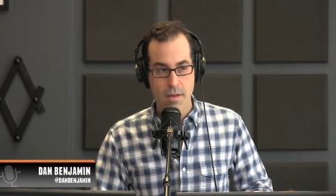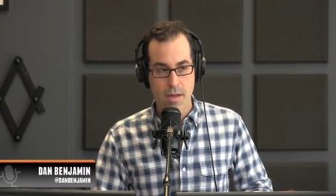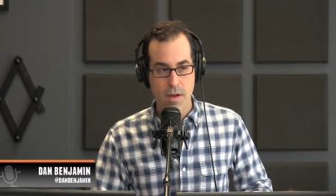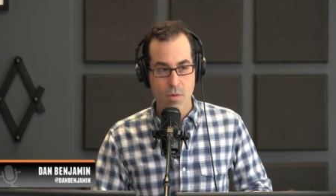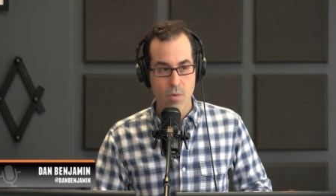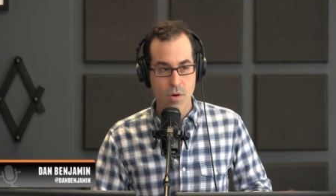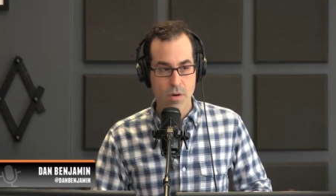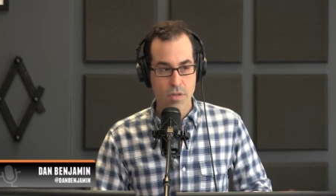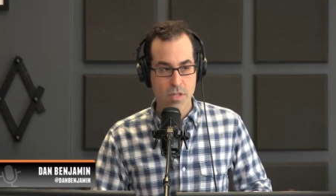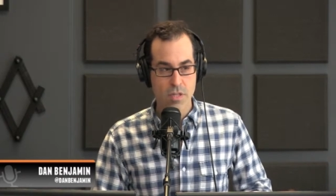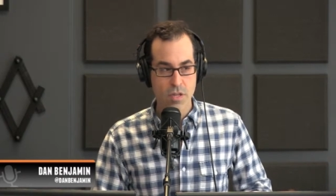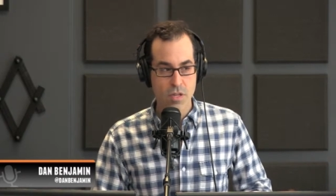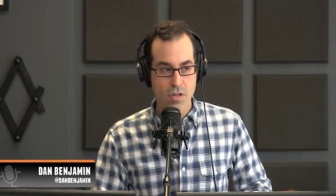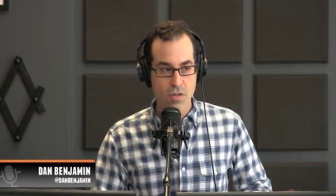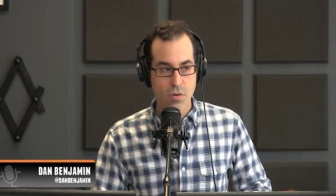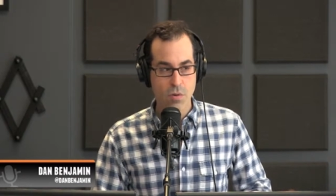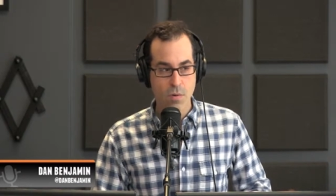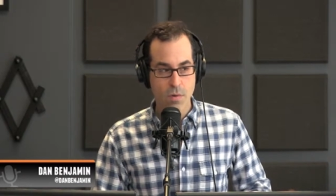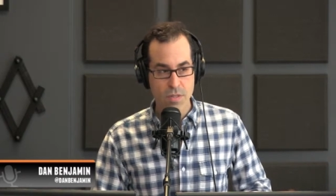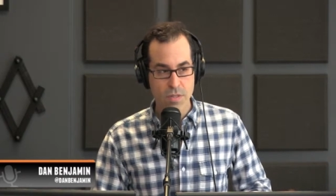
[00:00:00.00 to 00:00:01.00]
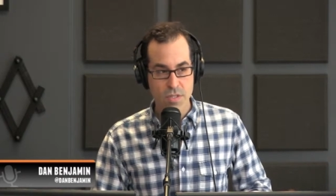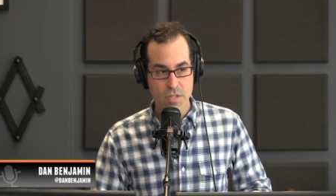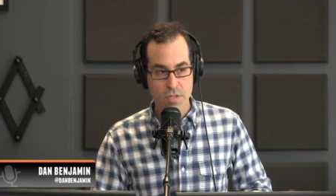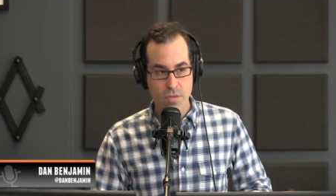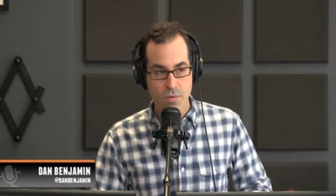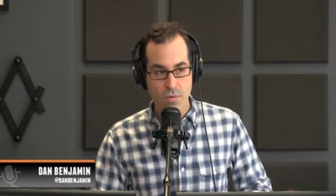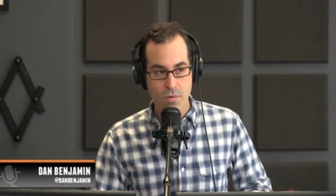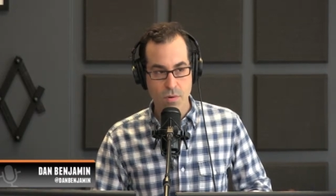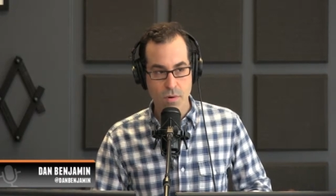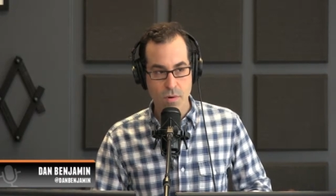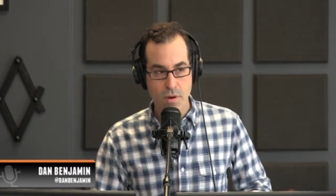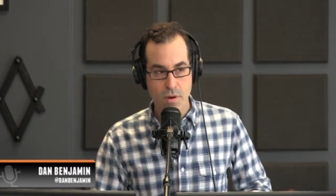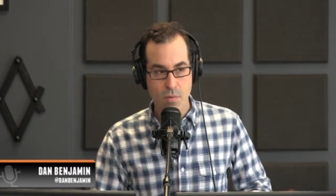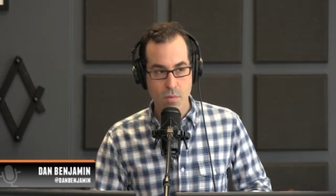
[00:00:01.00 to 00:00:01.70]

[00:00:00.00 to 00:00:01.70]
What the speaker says: I worked in a toy store.